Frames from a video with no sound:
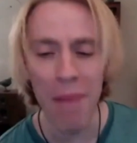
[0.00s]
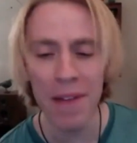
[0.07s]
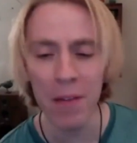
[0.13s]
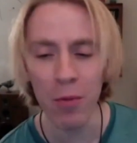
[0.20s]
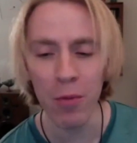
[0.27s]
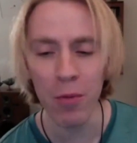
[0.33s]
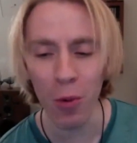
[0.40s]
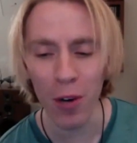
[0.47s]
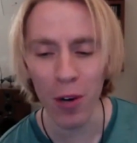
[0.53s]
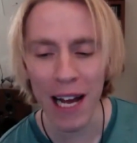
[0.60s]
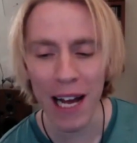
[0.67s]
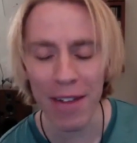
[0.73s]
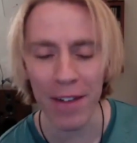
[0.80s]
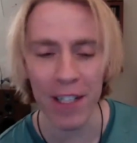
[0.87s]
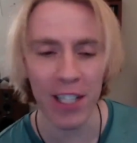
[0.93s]
mean, we're
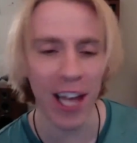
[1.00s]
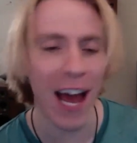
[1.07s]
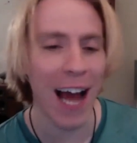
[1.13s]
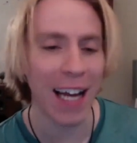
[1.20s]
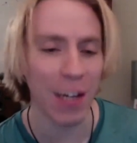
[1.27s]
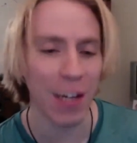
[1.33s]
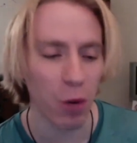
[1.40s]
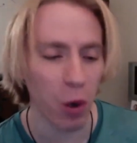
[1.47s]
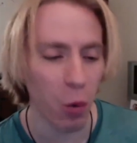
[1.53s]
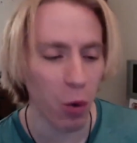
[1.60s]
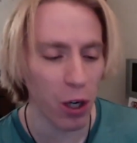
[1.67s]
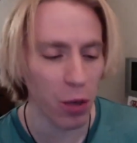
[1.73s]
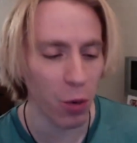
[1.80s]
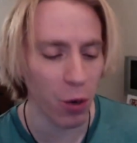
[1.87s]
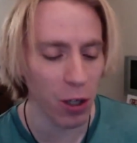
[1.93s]
not even tackling.
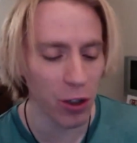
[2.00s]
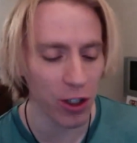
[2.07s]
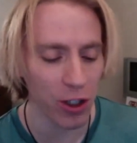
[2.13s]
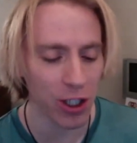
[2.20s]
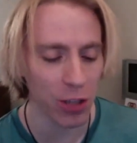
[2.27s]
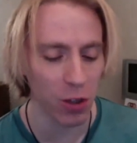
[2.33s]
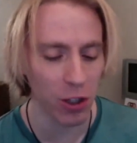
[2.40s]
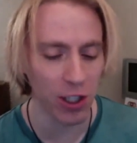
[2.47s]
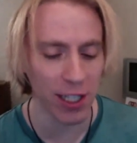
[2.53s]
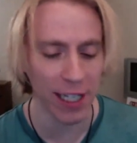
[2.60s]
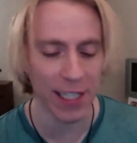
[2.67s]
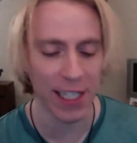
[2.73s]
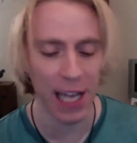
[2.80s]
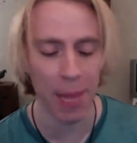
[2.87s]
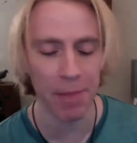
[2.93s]
We're just
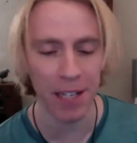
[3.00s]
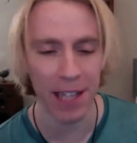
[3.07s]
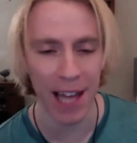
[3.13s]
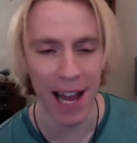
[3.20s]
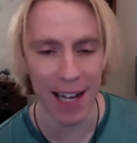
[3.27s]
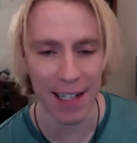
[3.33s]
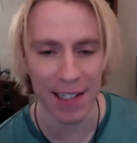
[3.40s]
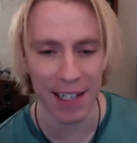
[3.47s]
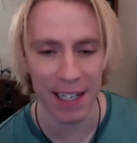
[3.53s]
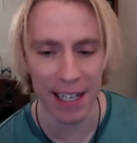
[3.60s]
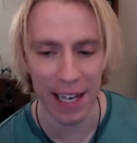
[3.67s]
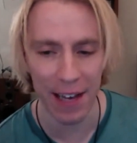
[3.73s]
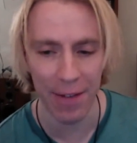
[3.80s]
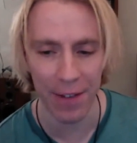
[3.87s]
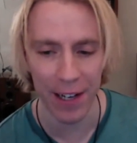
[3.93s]
accepting that as a
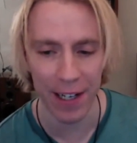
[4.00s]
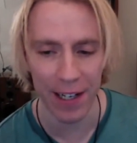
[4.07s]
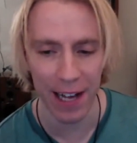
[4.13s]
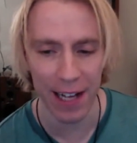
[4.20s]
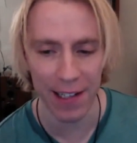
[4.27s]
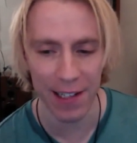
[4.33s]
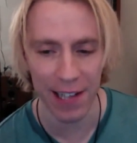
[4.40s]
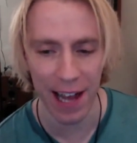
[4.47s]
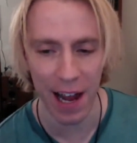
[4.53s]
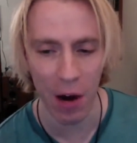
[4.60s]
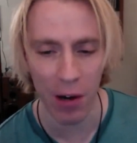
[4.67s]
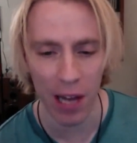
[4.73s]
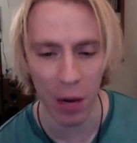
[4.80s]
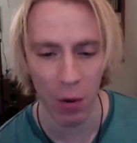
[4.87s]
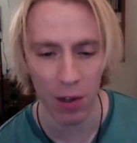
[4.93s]
given and say,
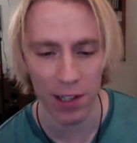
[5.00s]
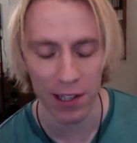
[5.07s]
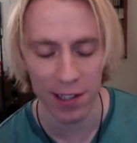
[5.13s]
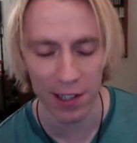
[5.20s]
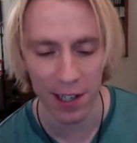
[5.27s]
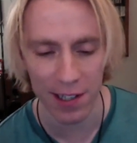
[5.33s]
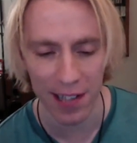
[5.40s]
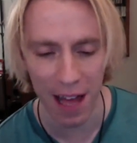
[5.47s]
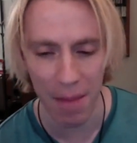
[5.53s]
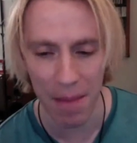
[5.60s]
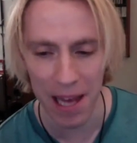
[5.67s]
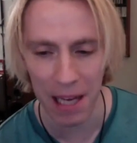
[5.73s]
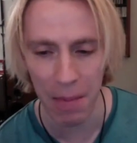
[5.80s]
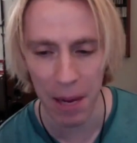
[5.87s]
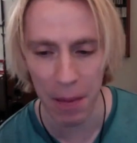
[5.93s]
okay, well, does that
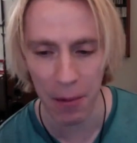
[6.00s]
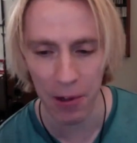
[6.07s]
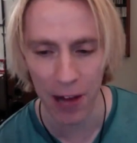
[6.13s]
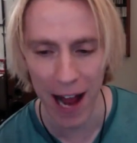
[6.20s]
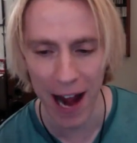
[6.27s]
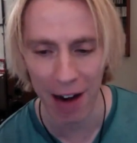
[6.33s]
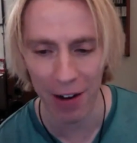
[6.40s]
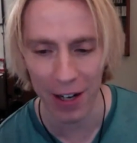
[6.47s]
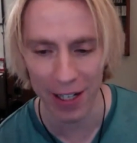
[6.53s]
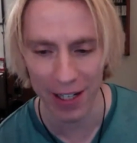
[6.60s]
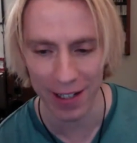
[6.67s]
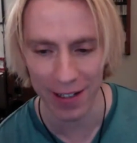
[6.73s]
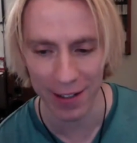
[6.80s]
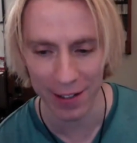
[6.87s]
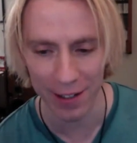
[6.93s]
make people
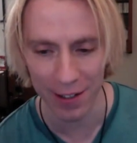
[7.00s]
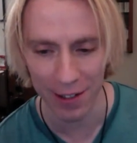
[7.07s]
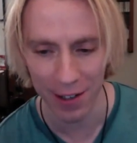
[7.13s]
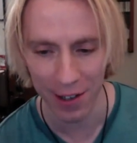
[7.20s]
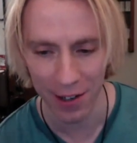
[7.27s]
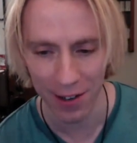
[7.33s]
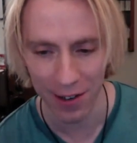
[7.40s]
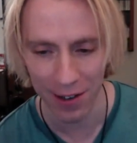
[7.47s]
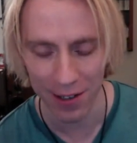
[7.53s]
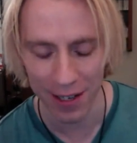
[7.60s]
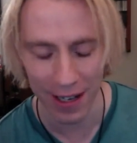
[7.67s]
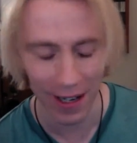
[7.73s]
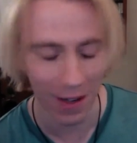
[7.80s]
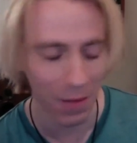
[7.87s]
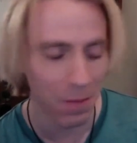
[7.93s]
arrogant? You know.